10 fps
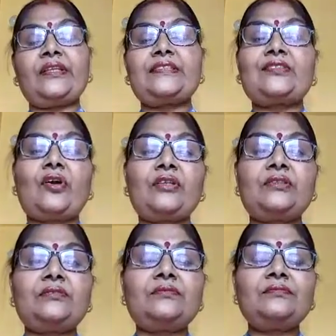this
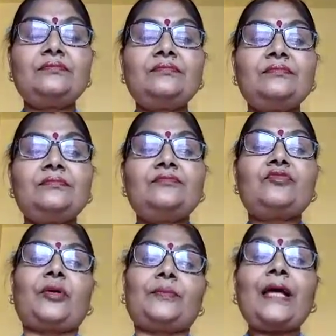cotton?
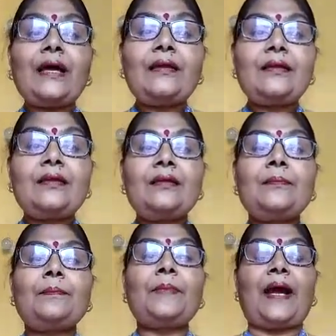From the
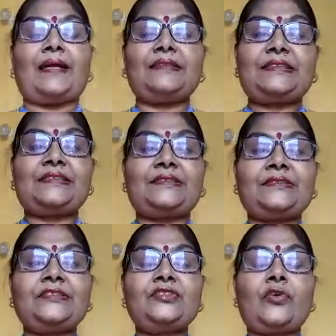
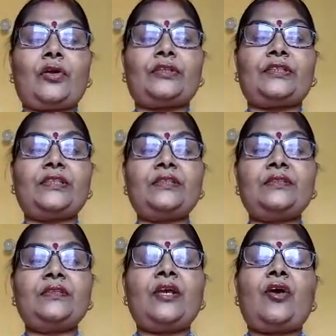plants. Cotton,
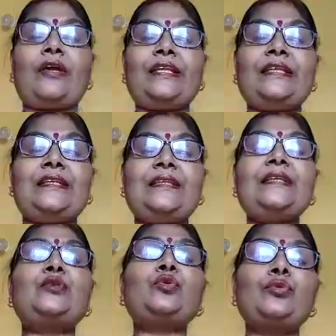or in
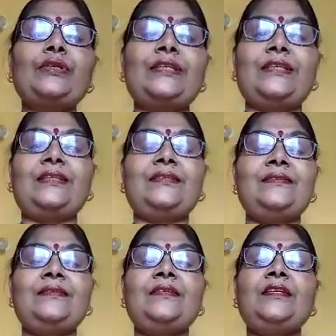Hindi, rui.
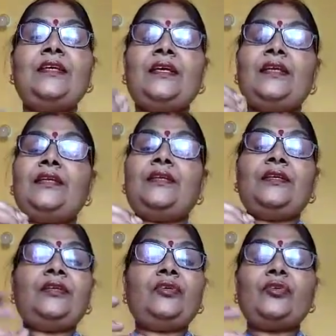
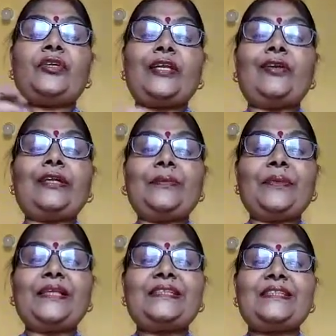You cannot
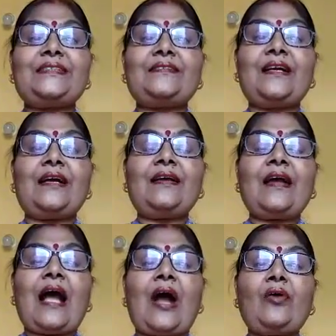imagine
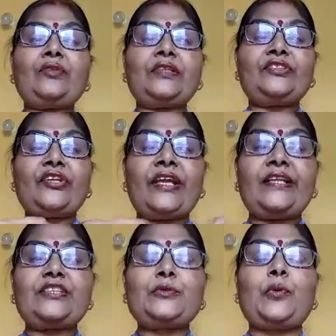how the thread
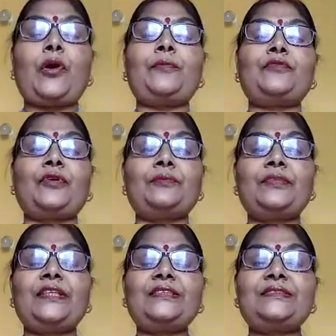is formed from
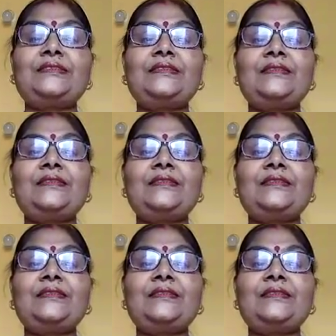this.